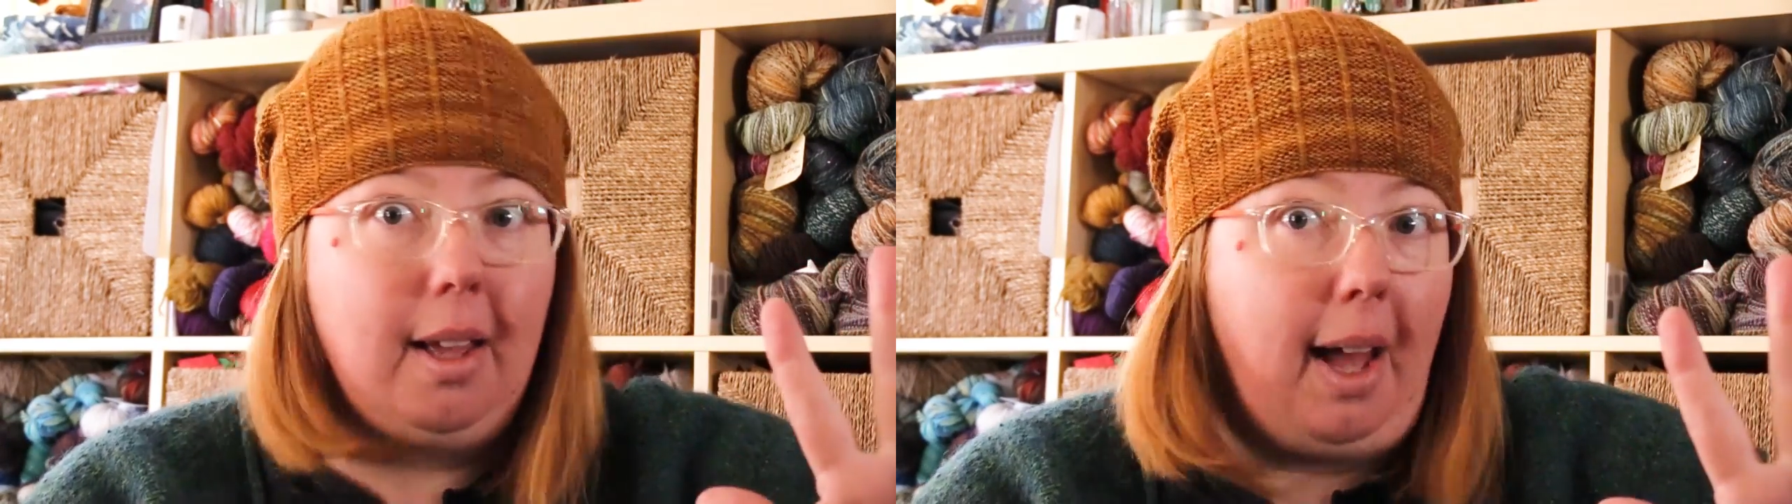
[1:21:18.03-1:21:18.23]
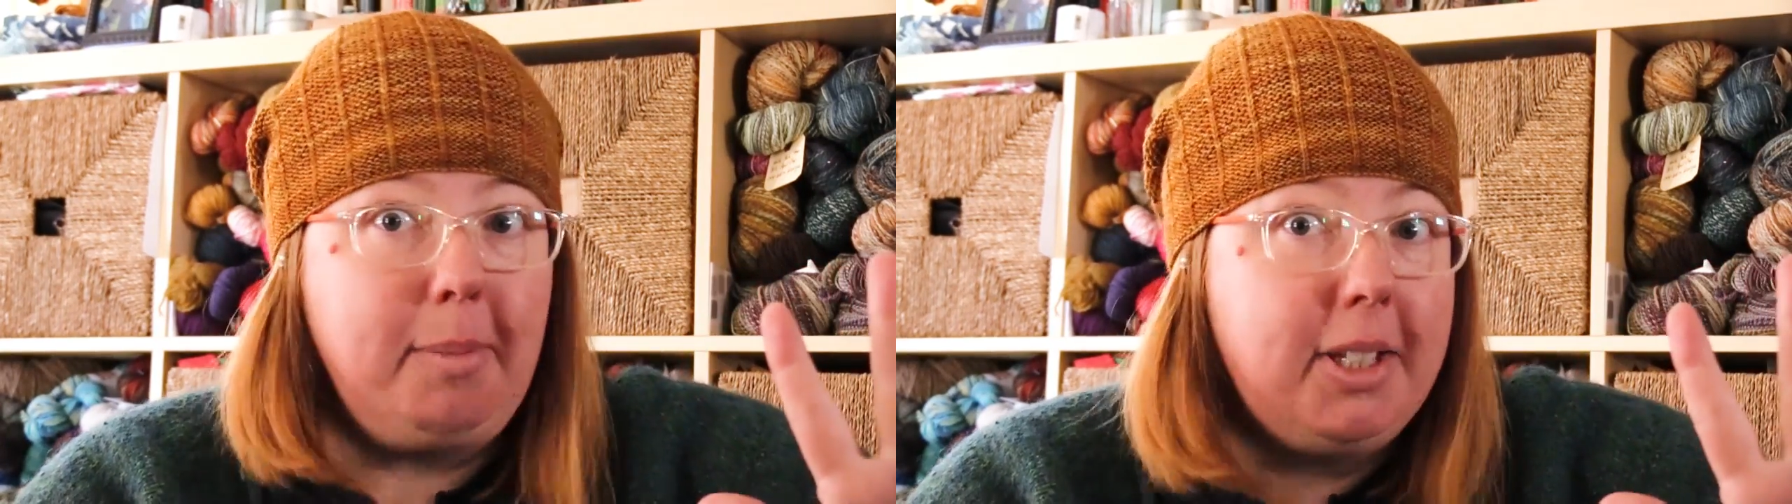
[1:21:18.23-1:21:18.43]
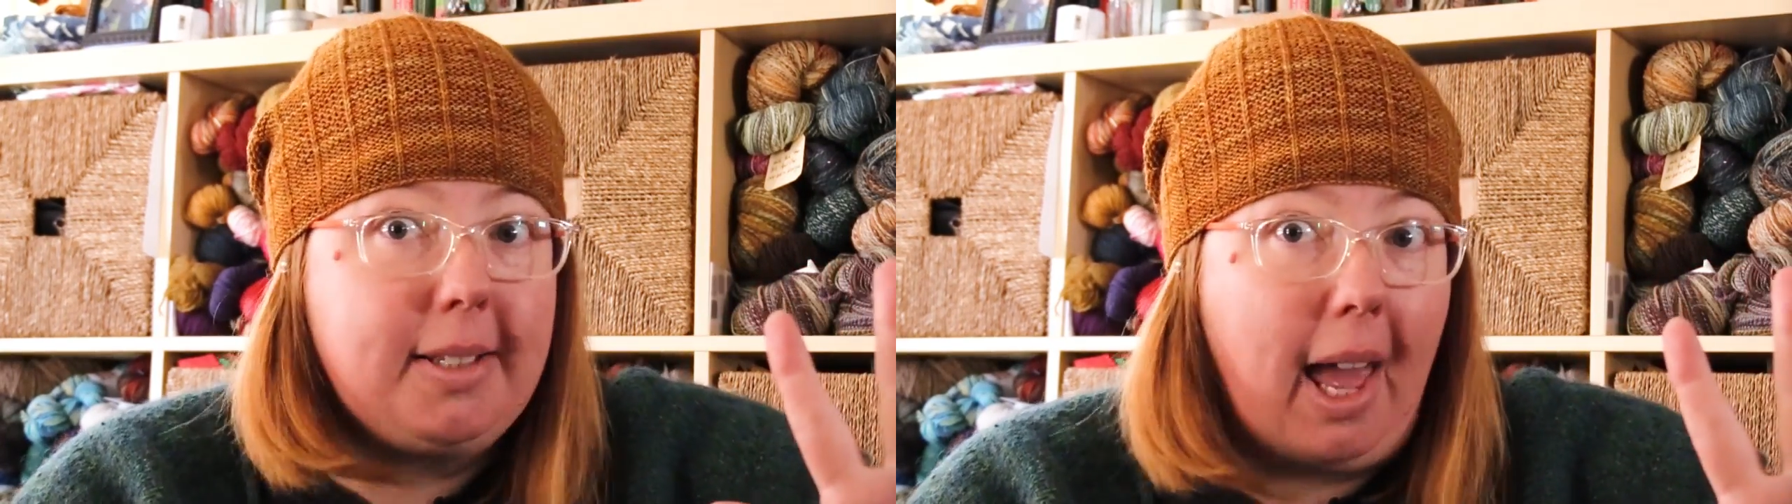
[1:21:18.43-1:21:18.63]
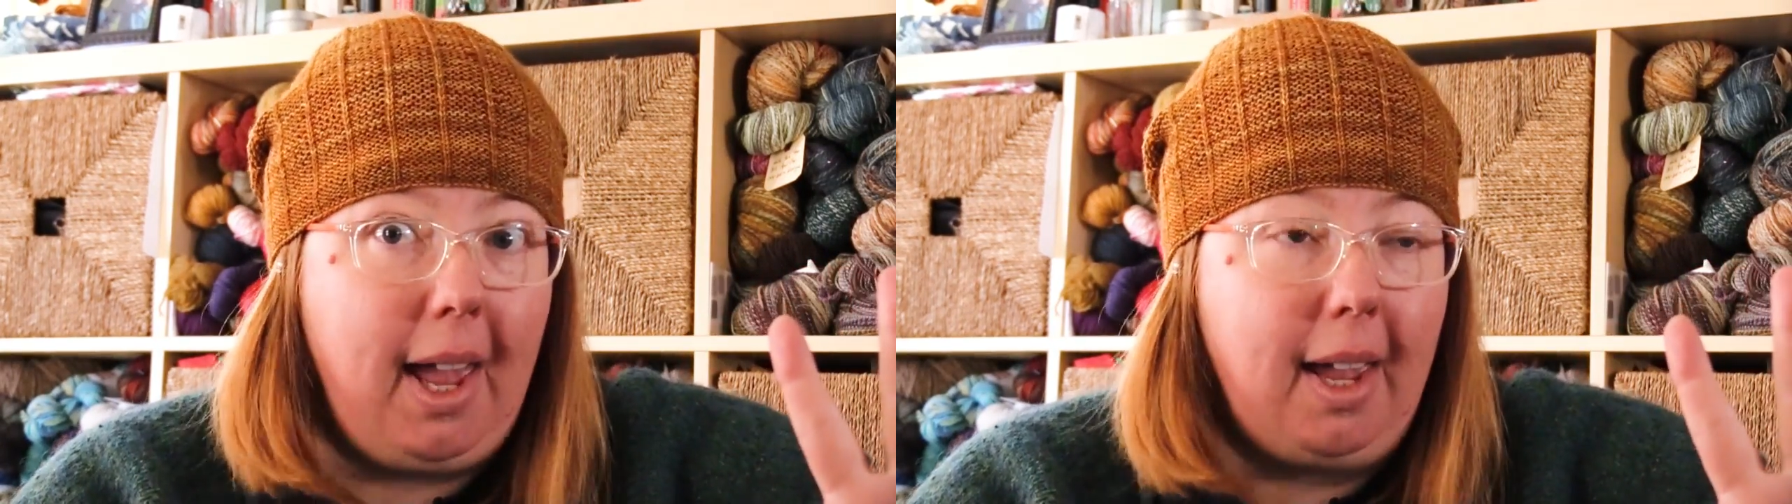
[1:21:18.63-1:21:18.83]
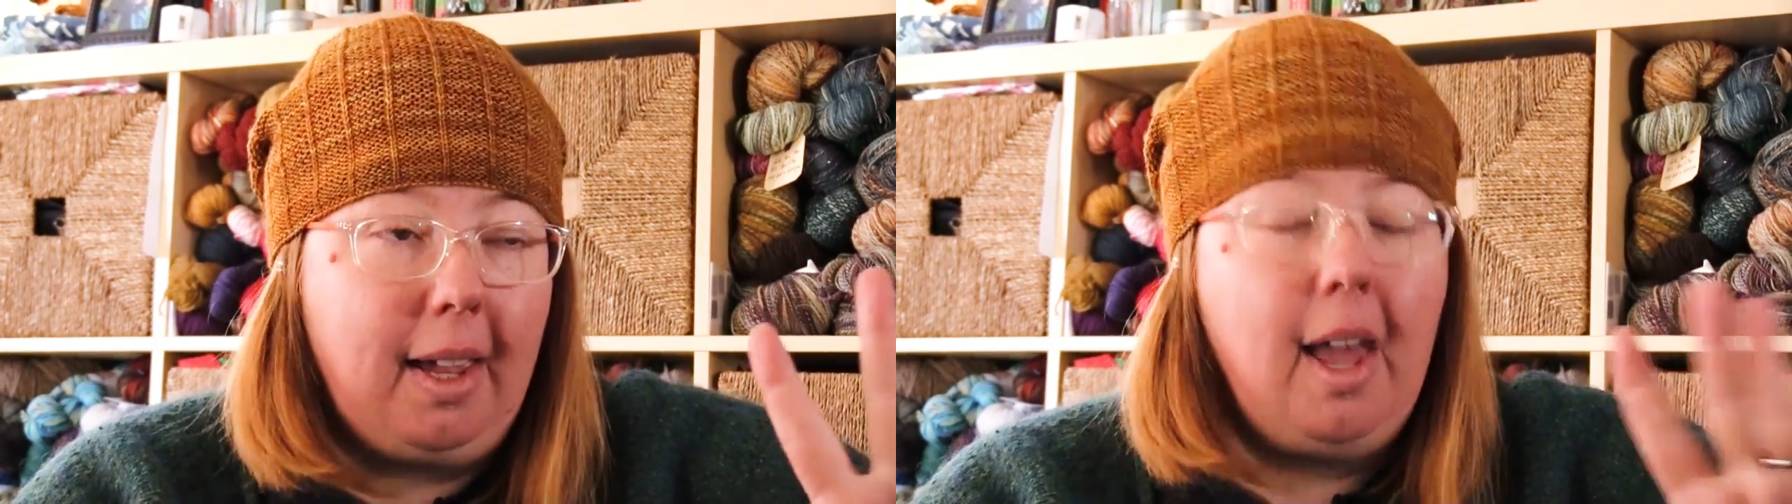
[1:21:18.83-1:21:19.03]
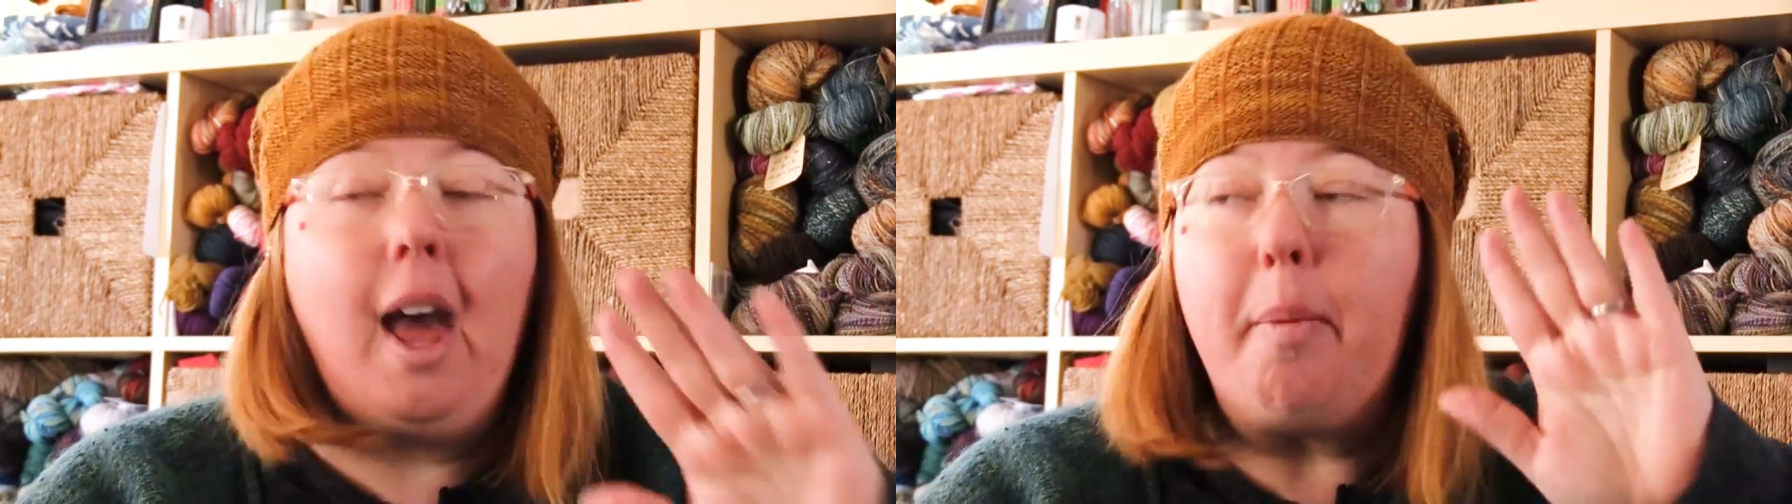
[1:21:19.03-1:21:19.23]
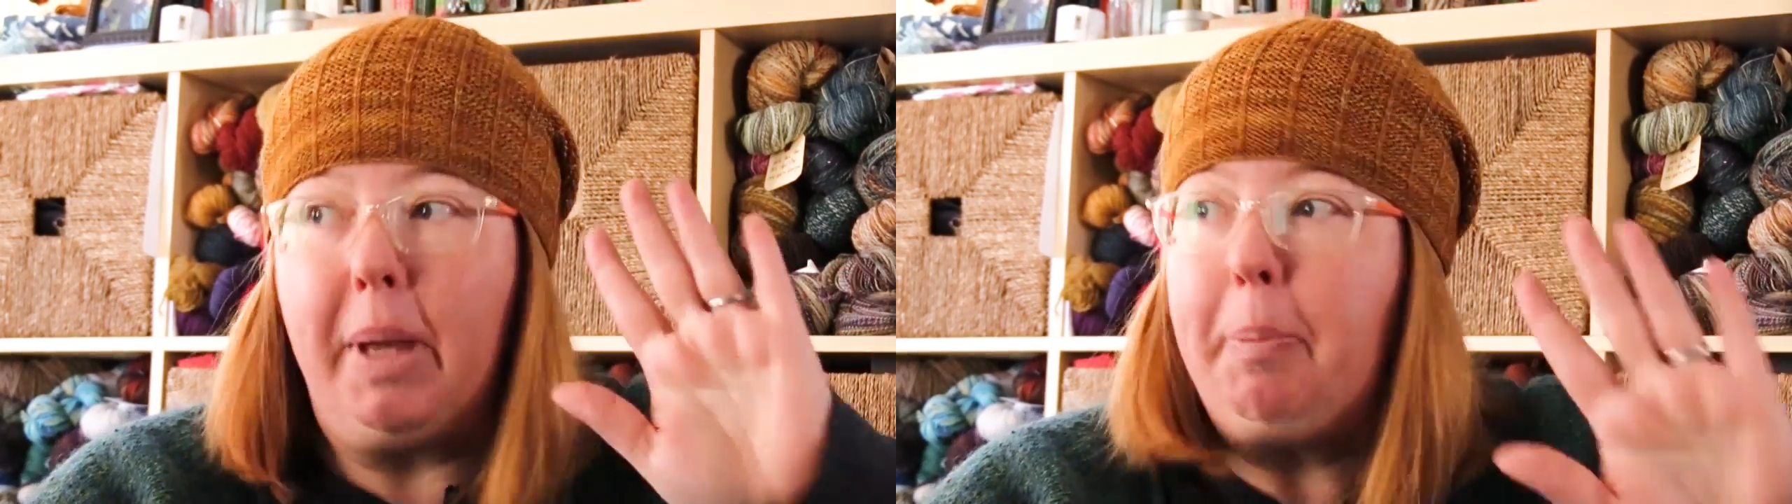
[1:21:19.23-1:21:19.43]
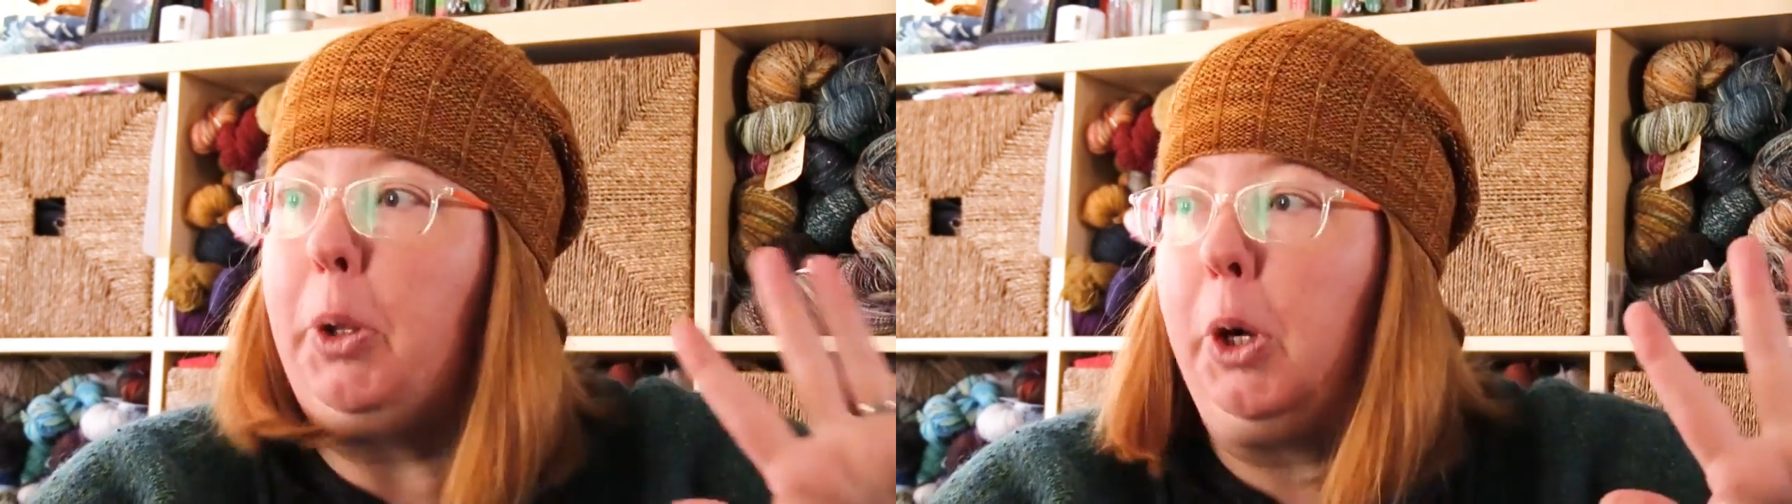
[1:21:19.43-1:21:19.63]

I'm just saying. People